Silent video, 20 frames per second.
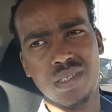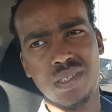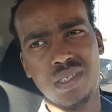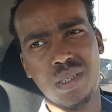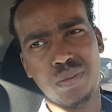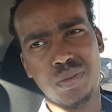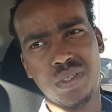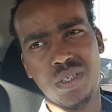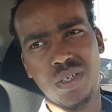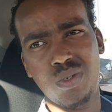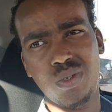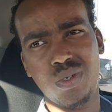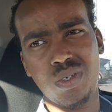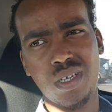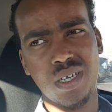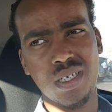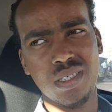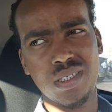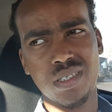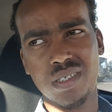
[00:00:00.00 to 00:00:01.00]
tips that you
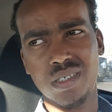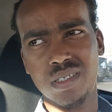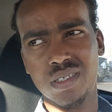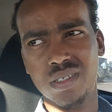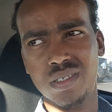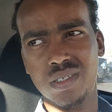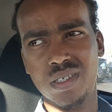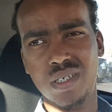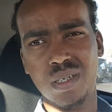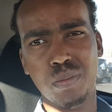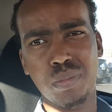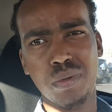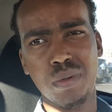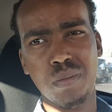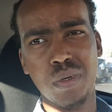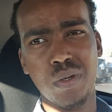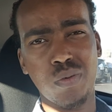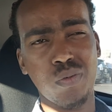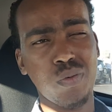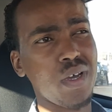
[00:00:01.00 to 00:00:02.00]
guys can
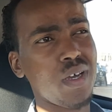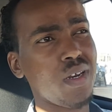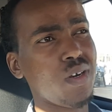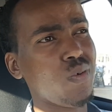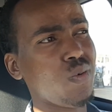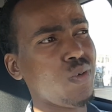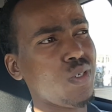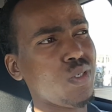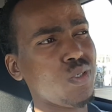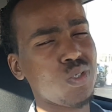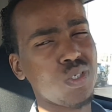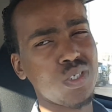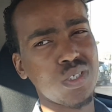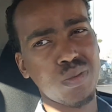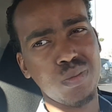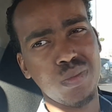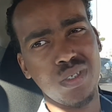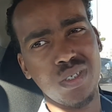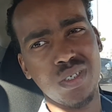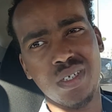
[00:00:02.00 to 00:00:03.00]
implement right away. And
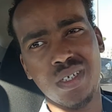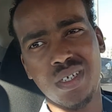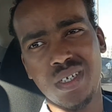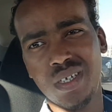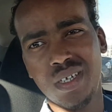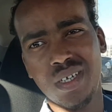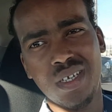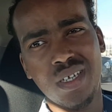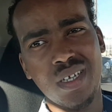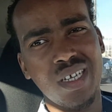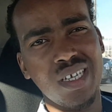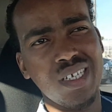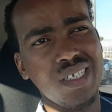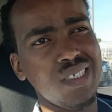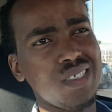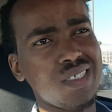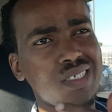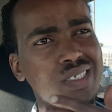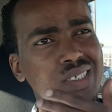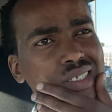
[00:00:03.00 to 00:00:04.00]
trust me,
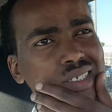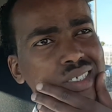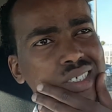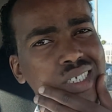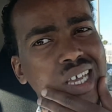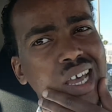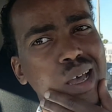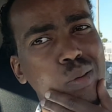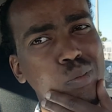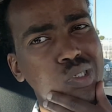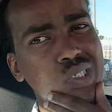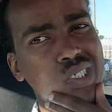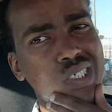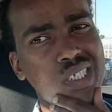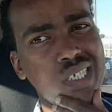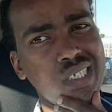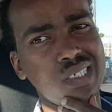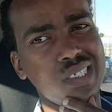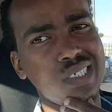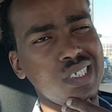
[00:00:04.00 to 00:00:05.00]
it's common
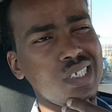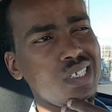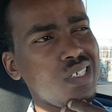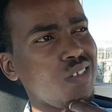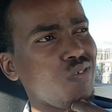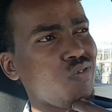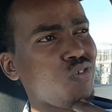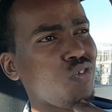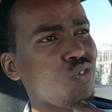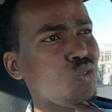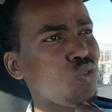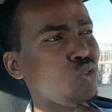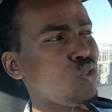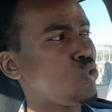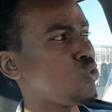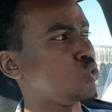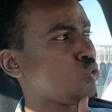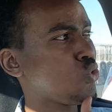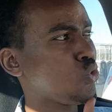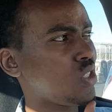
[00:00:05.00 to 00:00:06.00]
sense, and if you
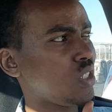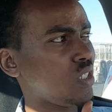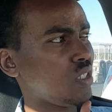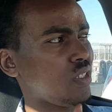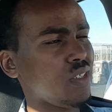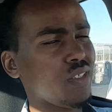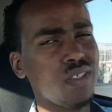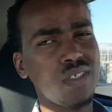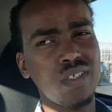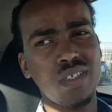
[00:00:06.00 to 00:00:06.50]
use it,